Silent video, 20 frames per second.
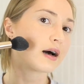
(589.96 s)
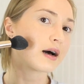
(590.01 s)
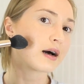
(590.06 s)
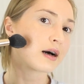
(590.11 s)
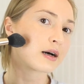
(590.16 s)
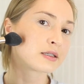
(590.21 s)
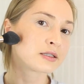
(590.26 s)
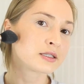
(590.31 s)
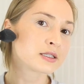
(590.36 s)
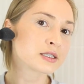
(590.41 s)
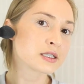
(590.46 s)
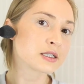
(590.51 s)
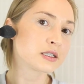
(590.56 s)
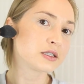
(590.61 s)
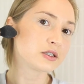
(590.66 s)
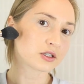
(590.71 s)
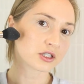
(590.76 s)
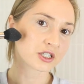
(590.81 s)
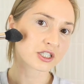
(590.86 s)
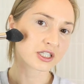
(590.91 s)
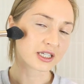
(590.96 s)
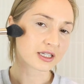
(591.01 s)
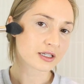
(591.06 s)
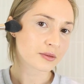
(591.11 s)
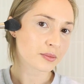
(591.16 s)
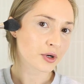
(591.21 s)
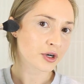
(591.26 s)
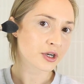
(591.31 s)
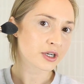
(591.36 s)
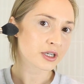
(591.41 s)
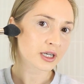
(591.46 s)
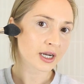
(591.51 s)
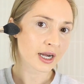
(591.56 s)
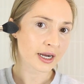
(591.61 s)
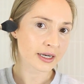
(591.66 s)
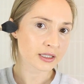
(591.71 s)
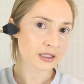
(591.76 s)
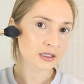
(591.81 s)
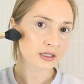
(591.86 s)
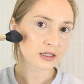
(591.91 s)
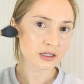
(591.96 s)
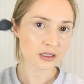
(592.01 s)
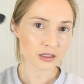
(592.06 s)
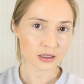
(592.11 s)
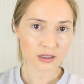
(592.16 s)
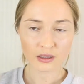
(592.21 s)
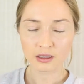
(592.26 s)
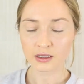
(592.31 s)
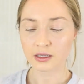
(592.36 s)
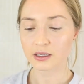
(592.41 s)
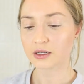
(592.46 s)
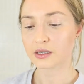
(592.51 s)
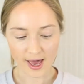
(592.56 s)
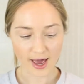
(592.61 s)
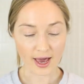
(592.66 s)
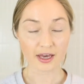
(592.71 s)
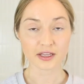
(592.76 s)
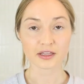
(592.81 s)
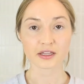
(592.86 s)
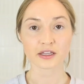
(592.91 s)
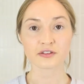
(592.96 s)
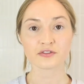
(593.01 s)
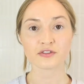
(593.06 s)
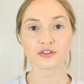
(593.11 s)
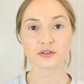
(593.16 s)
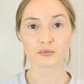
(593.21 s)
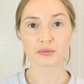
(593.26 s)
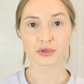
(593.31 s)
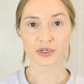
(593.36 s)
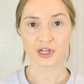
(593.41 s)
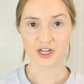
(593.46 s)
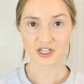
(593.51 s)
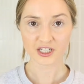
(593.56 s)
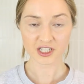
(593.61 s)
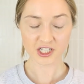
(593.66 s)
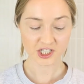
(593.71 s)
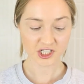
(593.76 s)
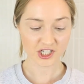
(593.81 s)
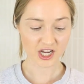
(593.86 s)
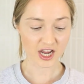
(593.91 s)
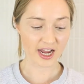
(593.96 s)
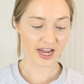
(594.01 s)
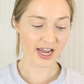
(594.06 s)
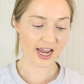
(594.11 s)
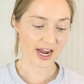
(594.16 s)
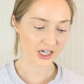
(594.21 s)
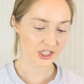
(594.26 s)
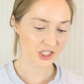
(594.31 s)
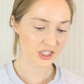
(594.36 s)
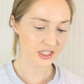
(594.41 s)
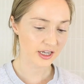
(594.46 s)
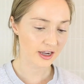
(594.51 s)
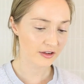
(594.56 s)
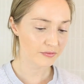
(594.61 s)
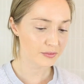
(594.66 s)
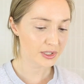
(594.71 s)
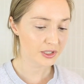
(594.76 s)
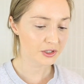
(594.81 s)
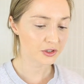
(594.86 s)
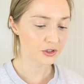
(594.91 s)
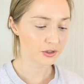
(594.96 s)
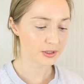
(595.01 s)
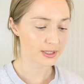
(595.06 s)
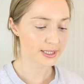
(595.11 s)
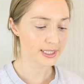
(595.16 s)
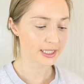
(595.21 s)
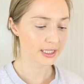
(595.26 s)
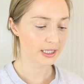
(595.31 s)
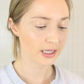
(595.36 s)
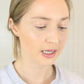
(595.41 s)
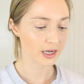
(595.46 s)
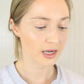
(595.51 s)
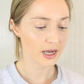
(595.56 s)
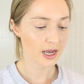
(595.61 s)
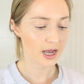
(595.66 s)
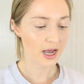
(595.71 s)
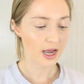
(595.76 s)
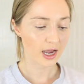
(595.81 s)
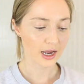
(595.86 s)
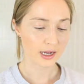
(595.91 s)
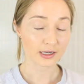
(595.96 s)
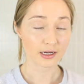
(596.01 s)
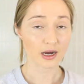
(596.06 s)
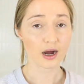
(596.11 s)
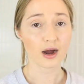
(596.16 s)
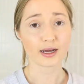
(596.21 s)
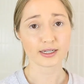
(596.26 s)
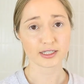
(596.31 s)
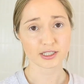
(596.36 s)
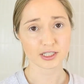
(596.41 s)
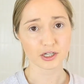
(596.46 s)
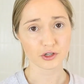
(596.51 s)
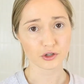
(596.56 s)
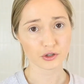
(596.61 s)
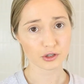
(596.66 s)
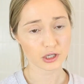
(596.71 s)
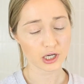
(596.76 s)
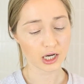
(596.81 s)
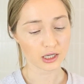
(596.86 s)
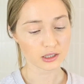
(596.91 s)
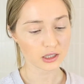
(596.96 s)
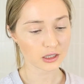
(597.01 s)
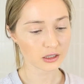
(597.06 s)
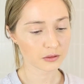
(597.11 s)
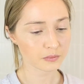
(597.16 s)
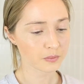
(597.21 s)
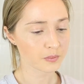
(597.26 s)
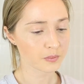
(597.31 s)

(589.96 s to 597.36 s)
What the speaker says: under your cheekbone kind of thing. And then for blush, I actually have been using an eyeshadow color,